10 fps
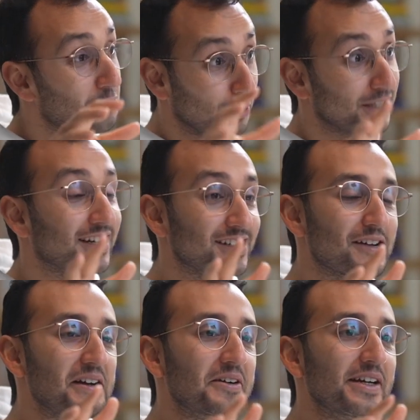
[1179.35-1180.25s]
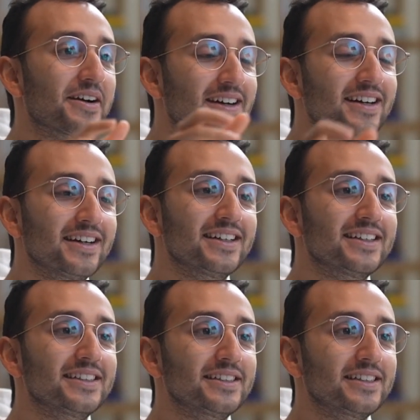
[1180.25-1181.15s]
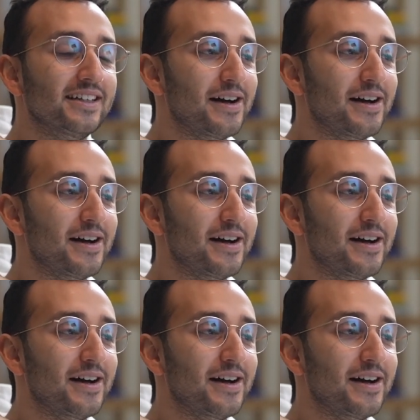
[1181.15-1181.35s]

what's actually going on? Yeah, exactly.